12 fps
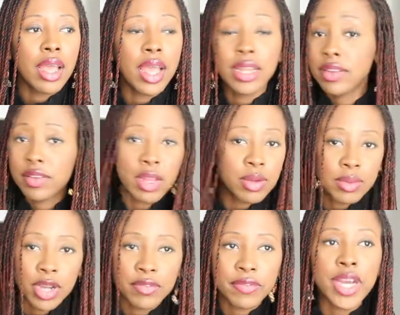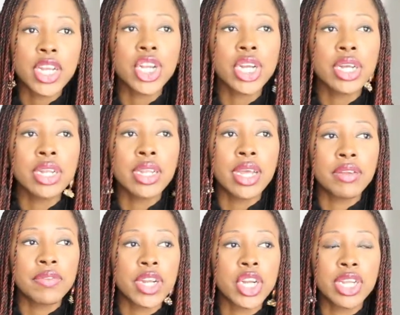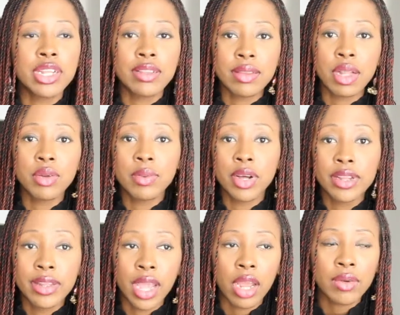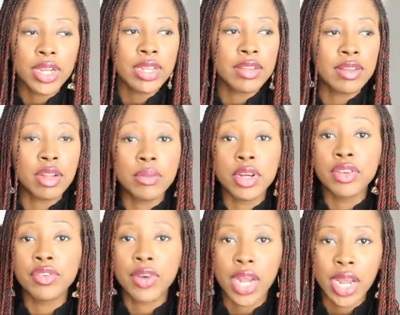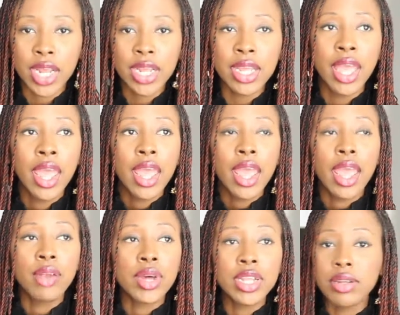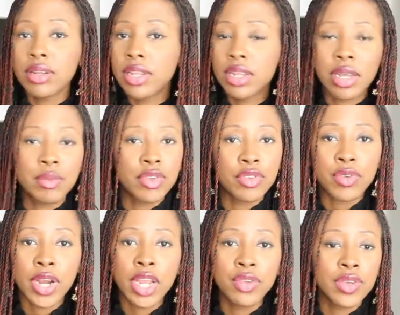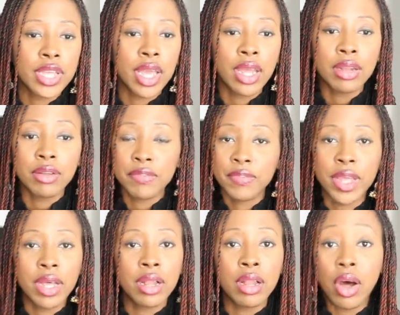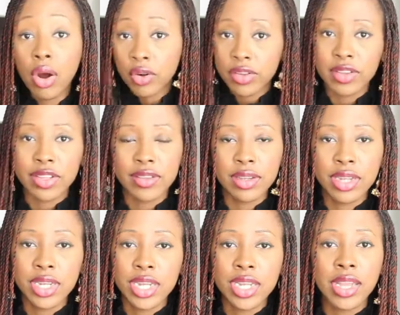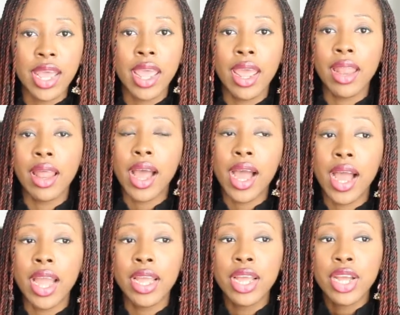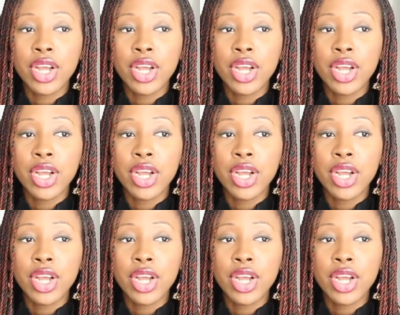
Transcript: and it's all about fashion and fashion is all about daring it's all about trying and when it comes to trying you can fail or succeed in it and I